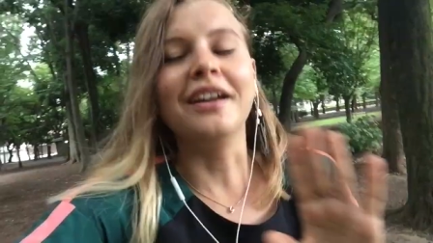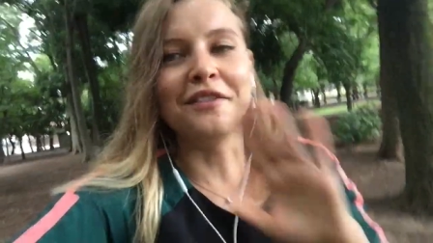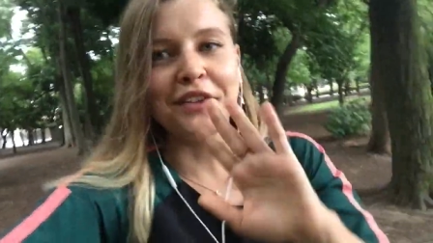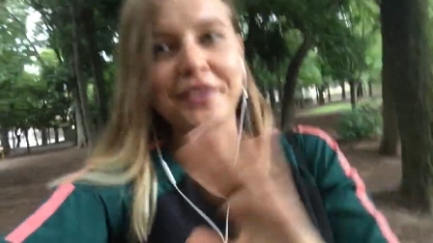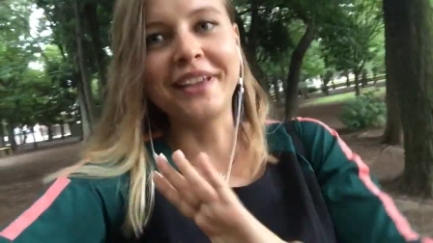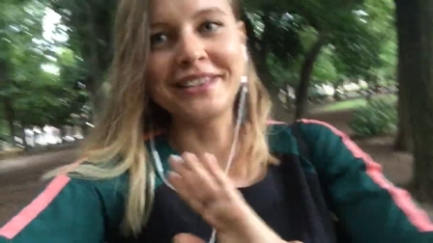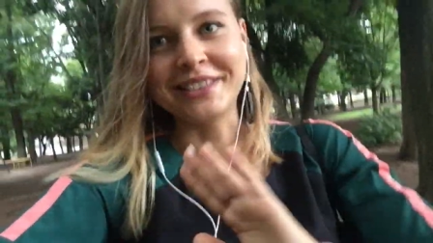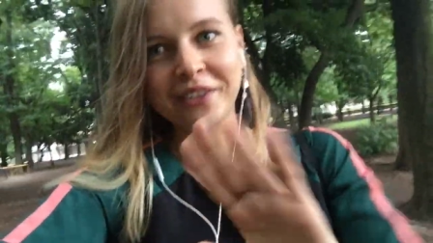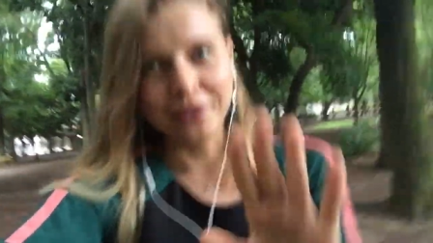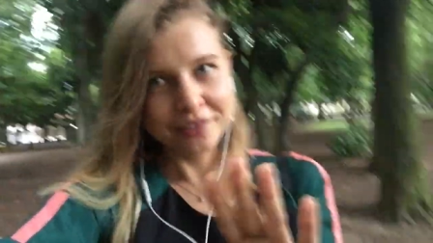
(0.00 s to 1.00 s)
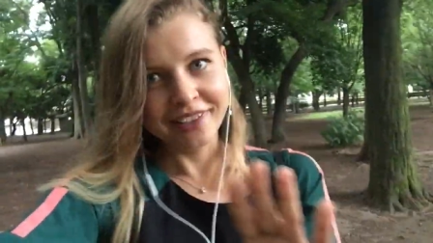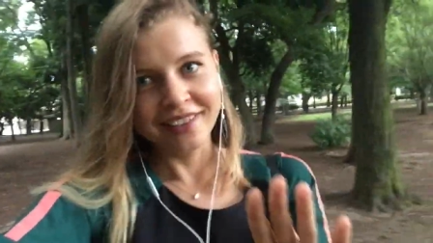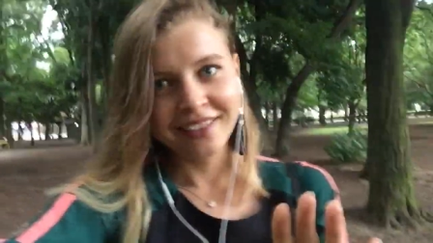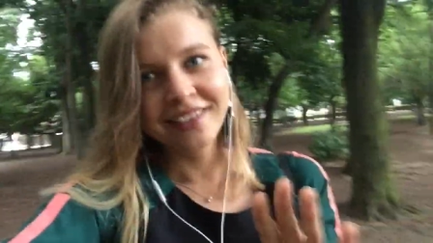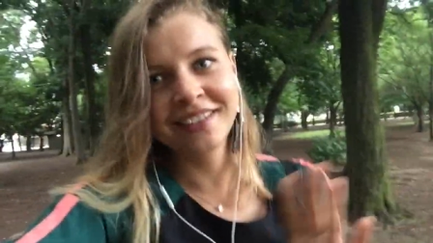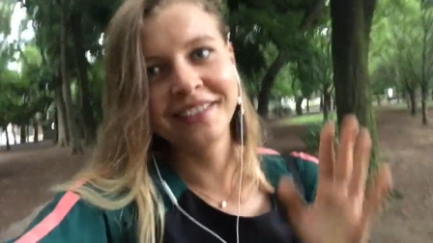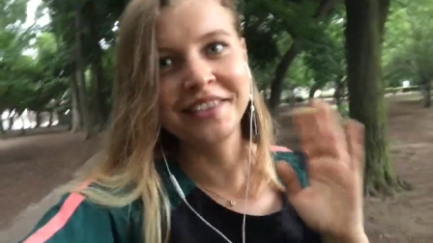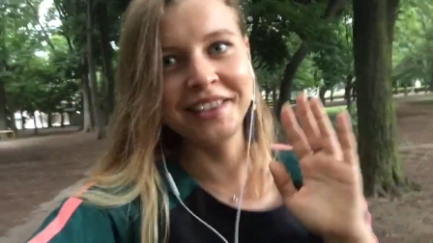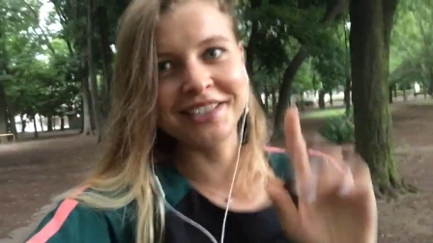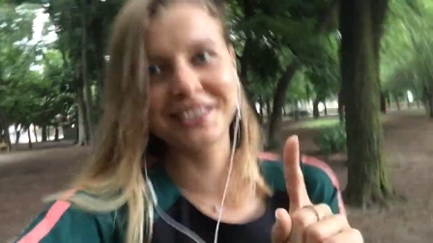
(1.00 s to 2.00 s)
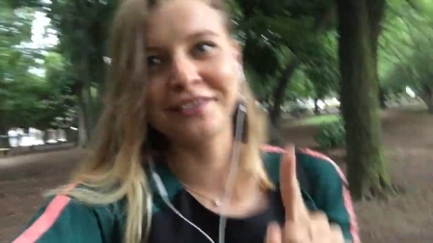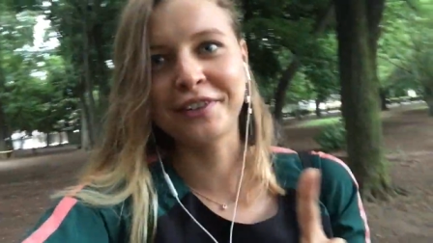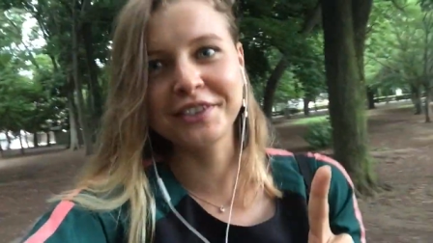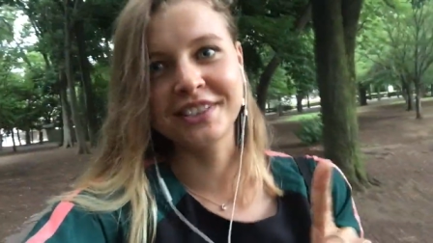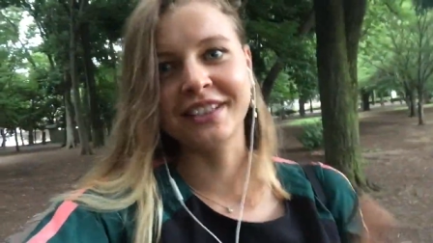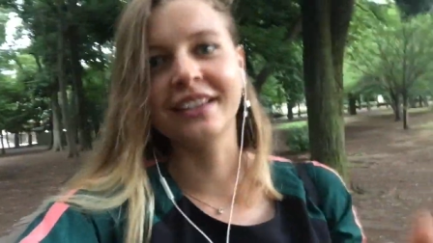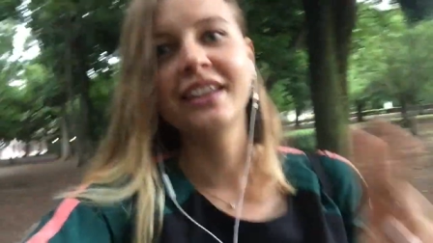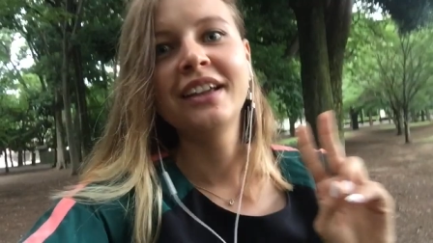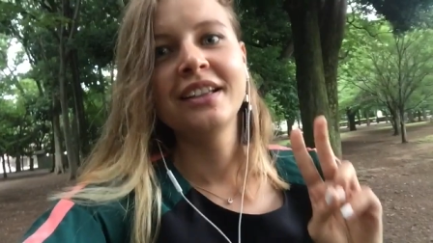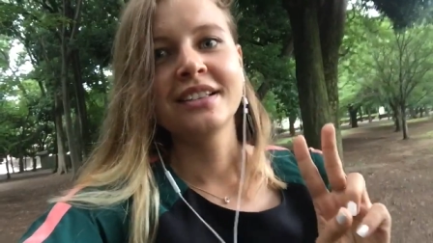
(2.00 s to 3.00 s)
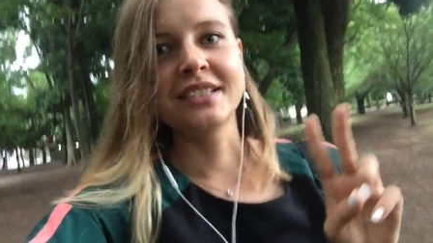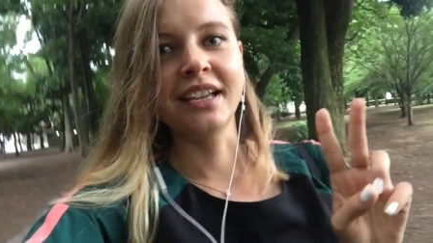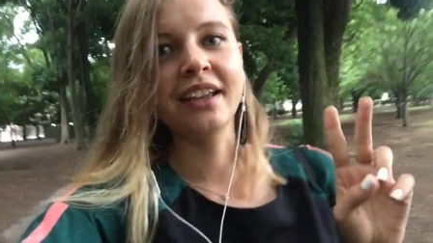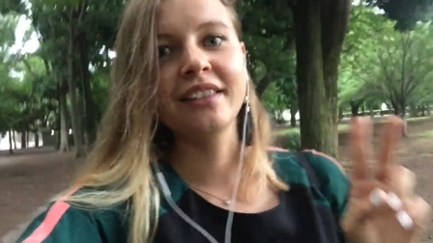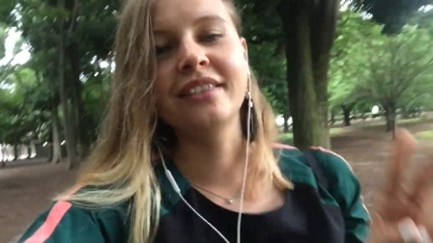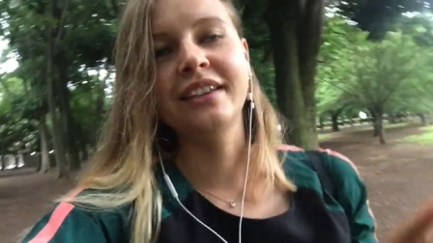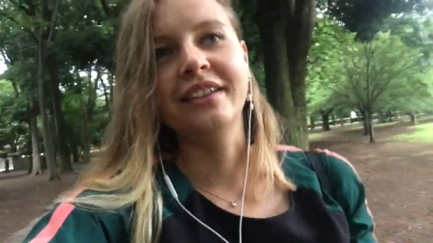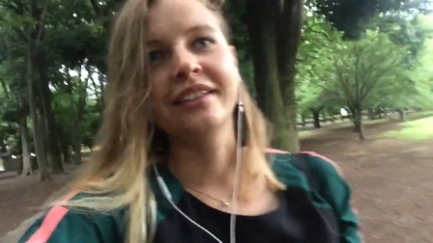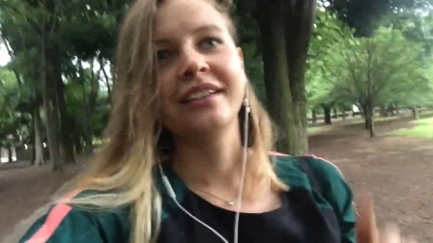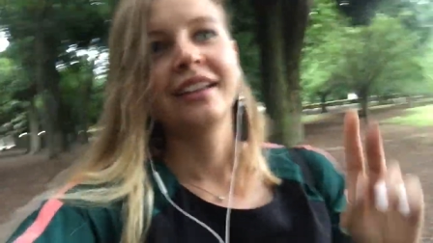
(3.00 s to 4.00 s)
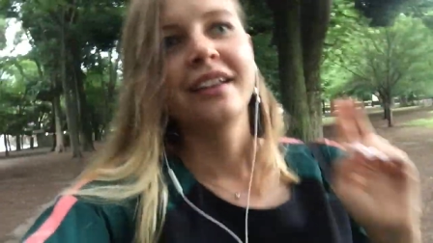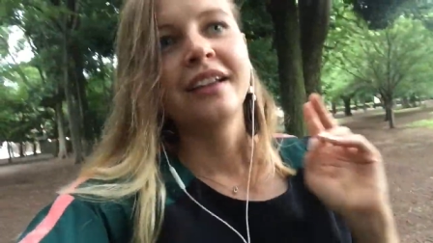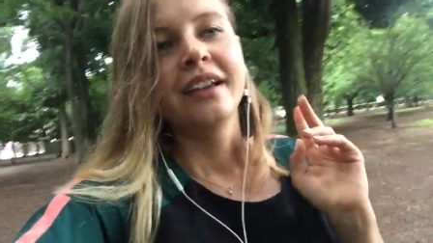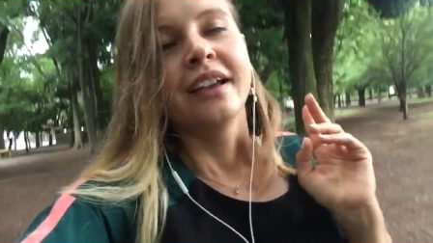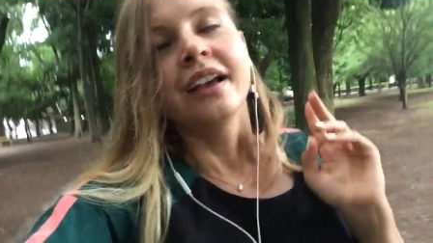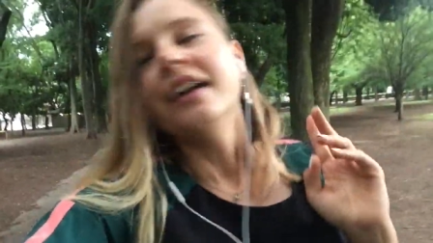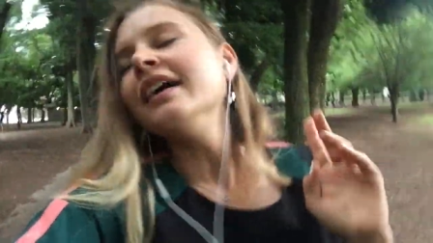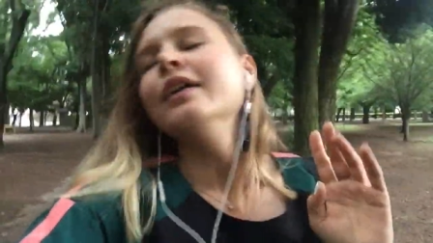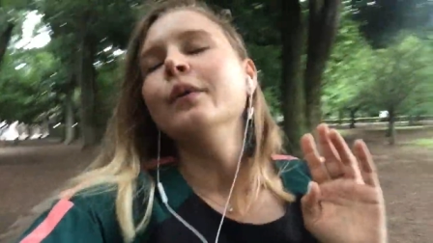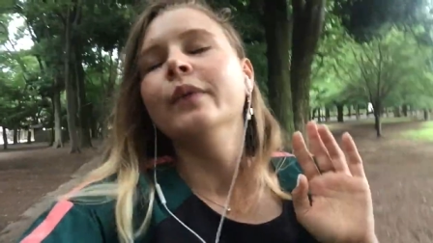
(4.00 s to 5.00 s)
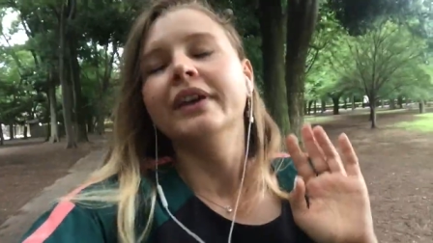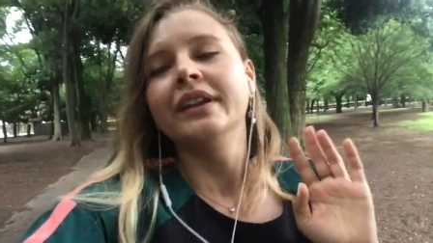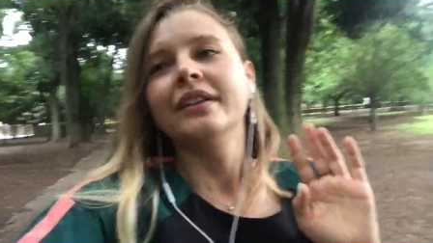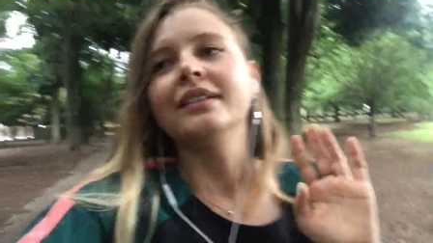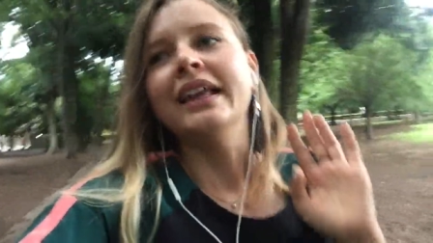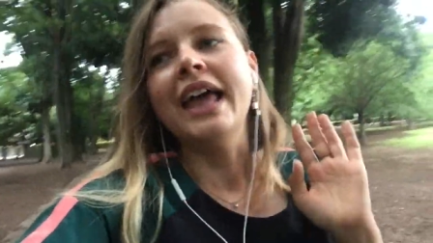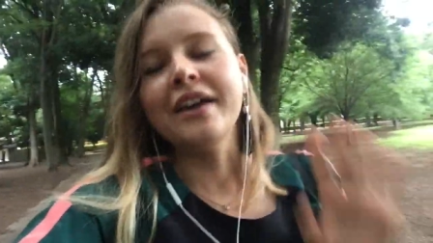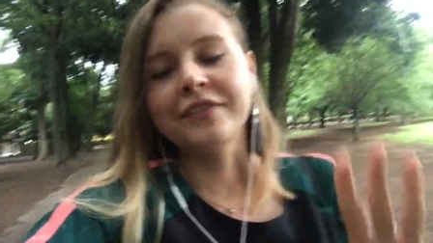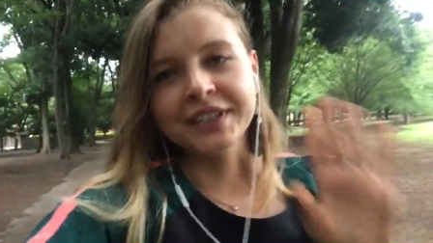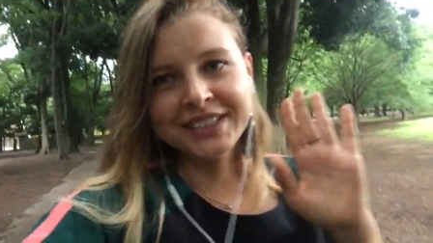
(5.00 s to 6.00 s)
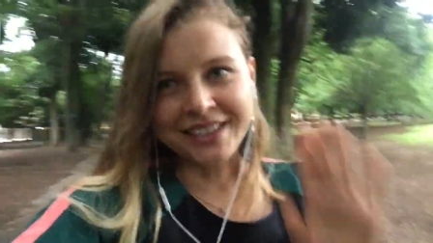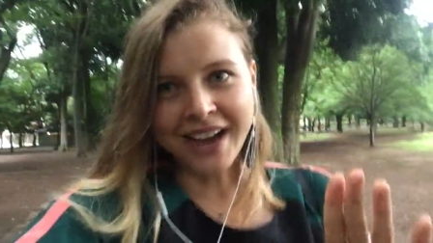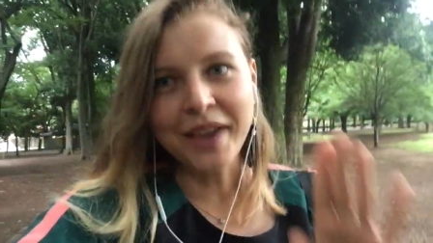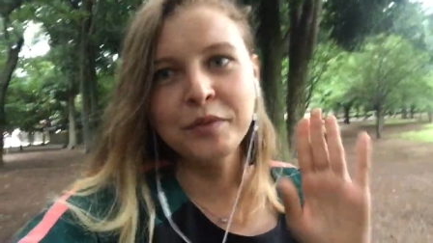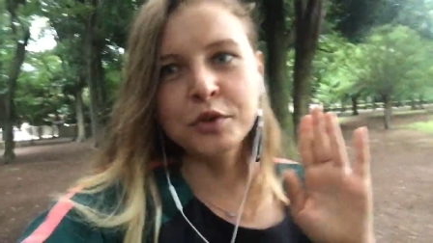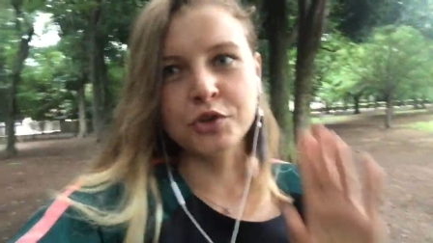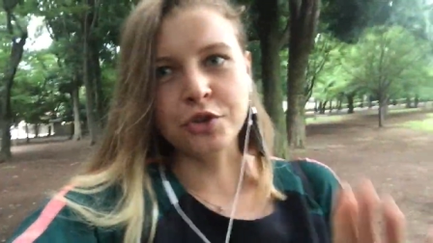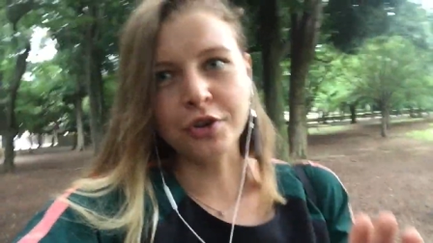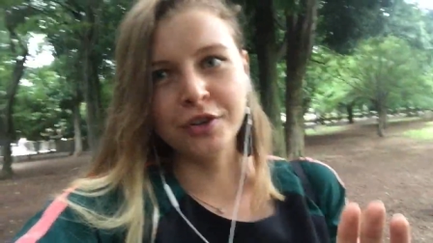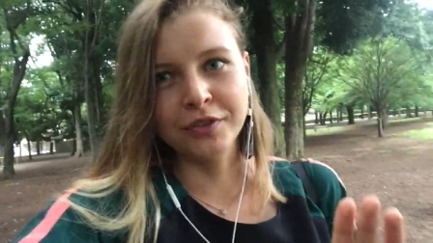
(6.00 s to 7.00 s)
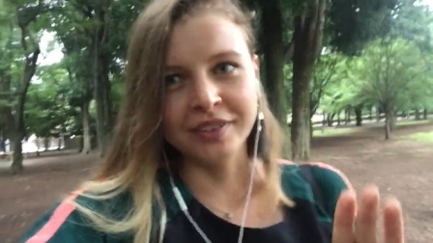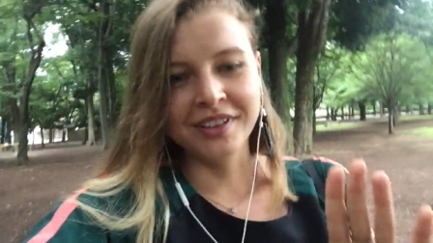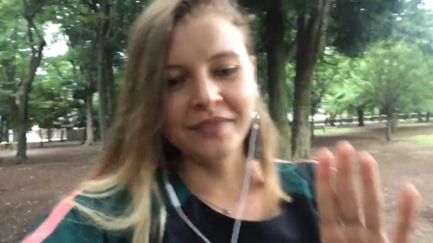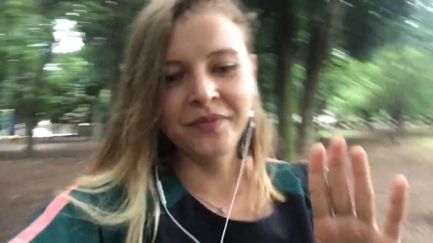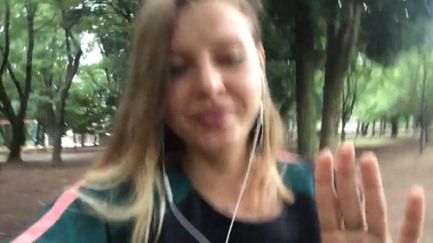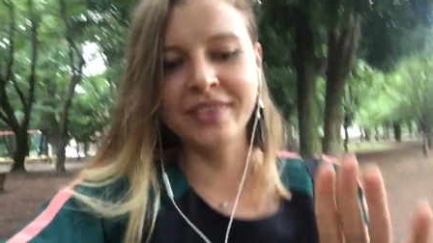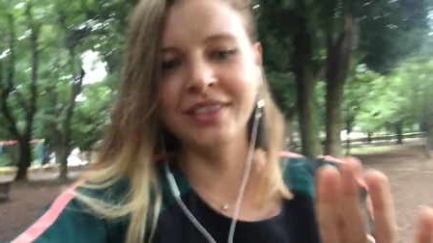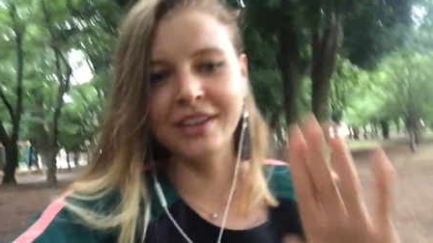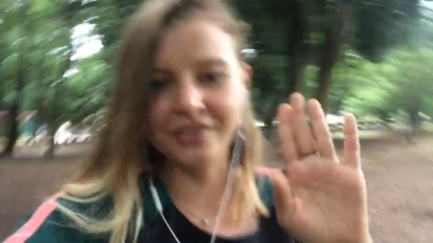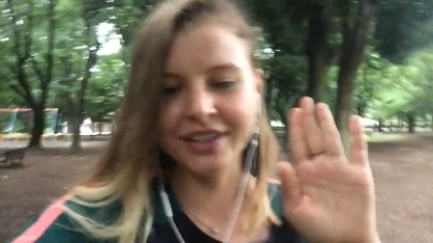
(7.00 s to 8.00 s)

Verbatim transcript: everything slowly. That's the first thing. Second thing, when every time you turn, there